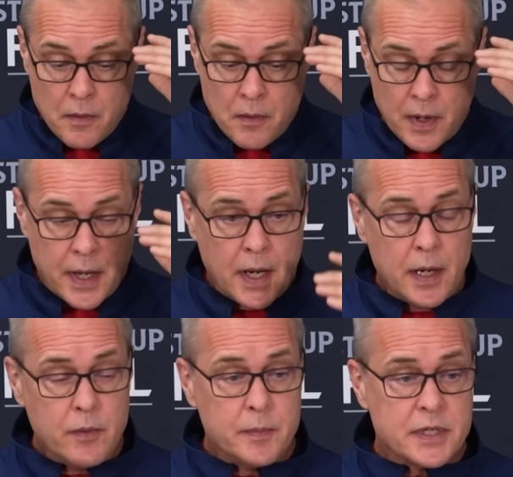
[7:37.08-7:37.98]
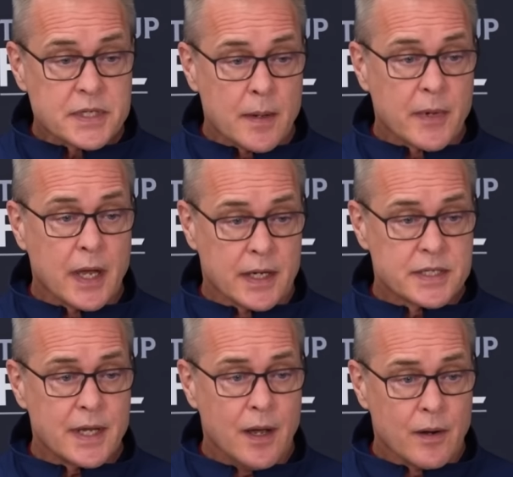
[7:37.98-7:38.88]
Like, I would be some kind
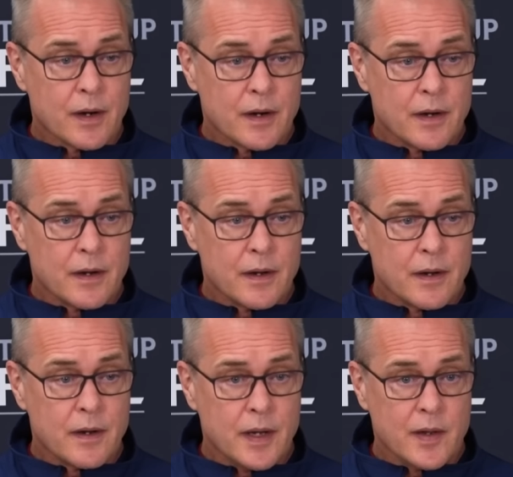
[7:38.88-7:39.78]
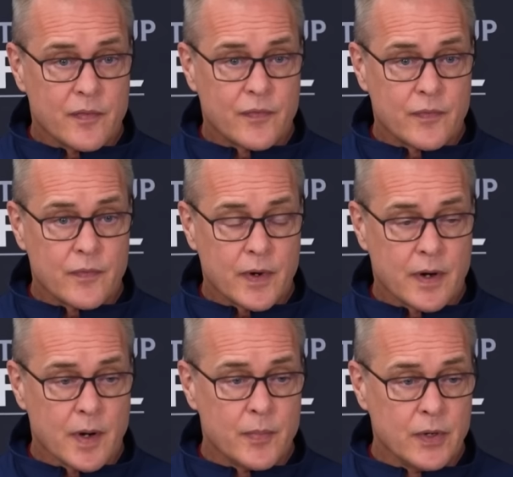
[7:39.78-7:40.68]
of sour if a
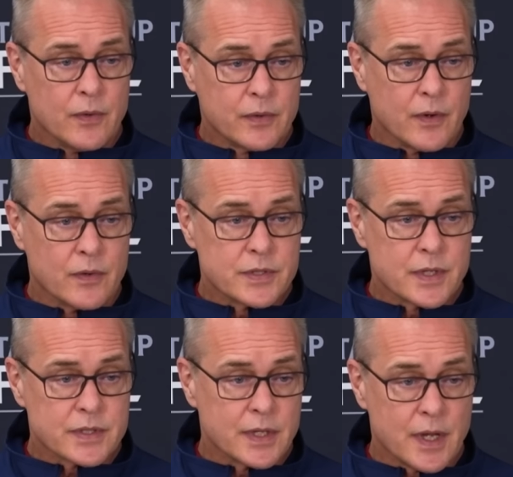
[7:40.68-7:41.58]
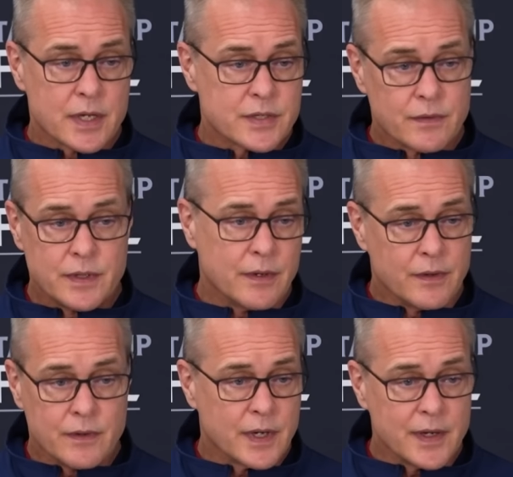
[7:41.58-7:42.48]
grumpy old coach, because he lost 3
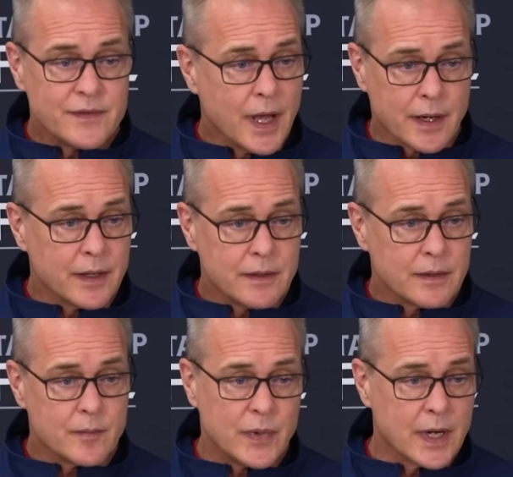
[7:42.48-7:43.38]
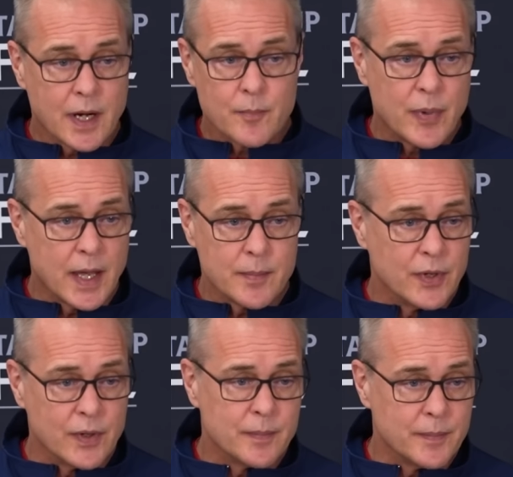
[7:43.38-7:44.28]
2, and I've done it, and been in a bad
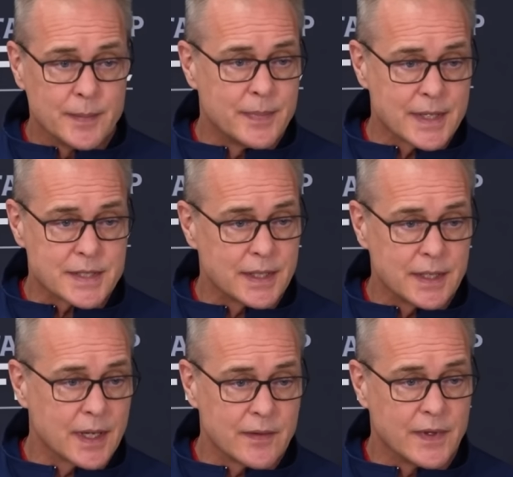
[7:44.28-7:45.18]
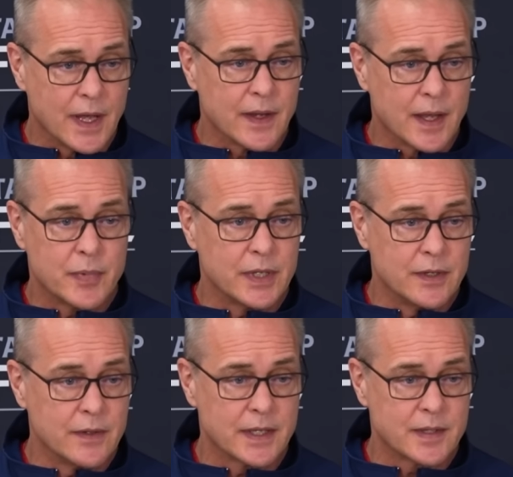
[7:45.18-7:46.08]
mood, and been pissy, and I've done that, but you
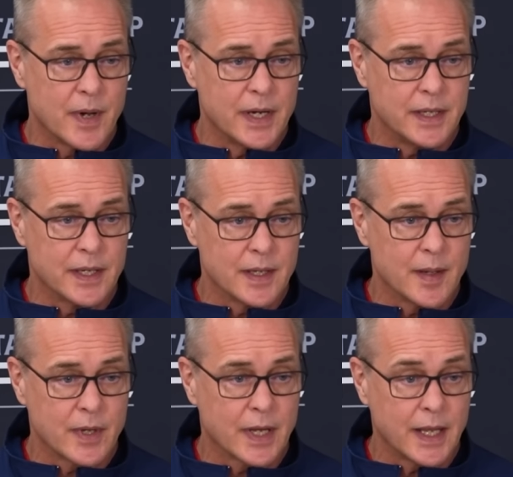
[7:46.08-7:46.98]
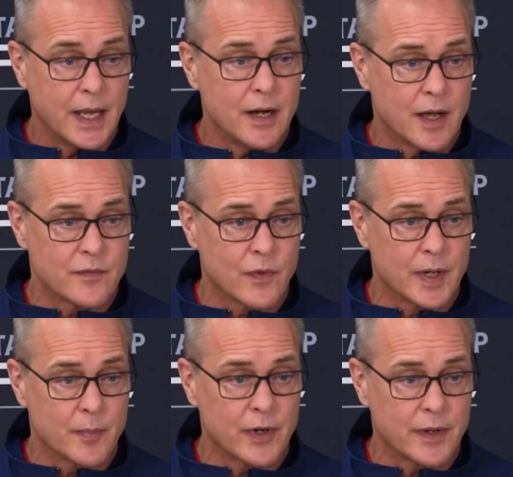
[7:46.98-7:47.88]
do that to my kid, and I'm got to hate on for
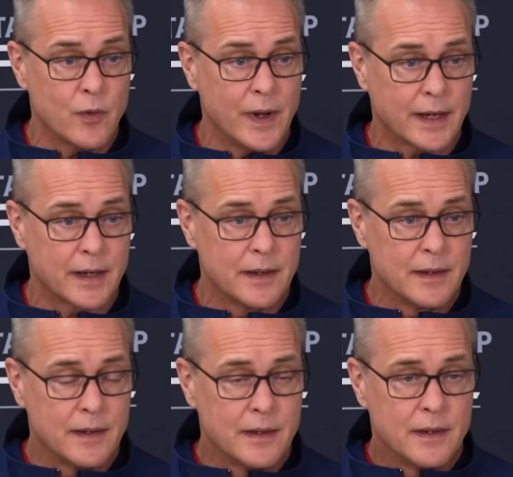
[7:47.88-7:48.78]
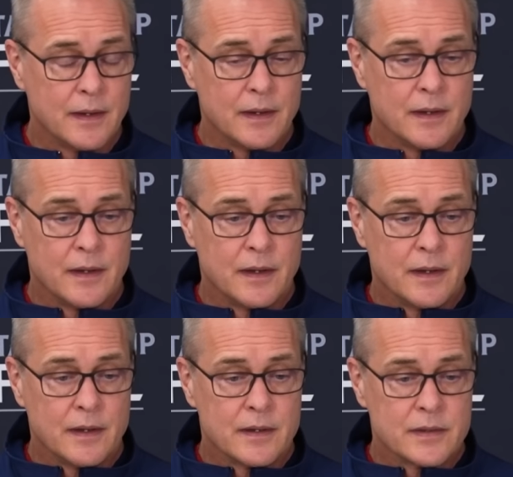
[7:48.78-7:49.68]
you pretty quick.
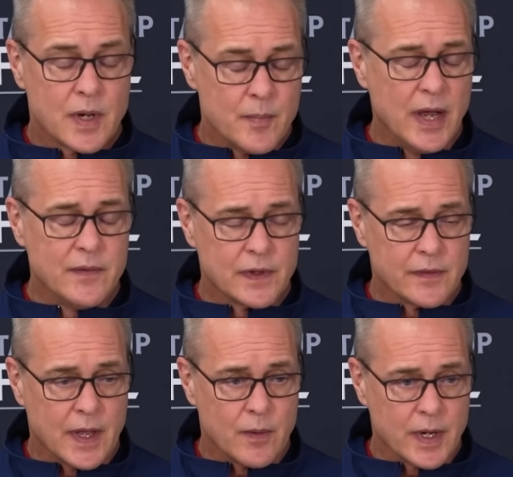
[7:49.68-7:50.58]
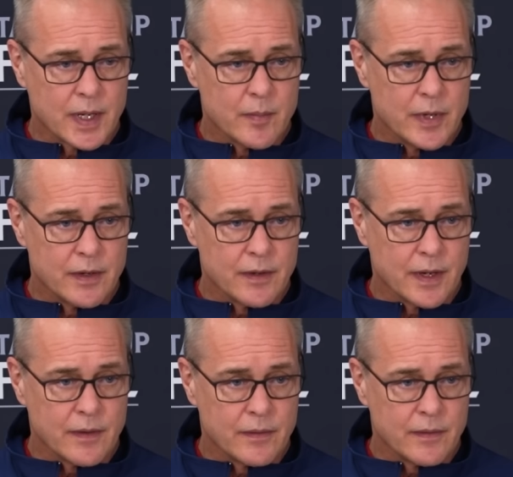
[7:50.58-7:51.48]
So I'm mindful of that when I come in here now.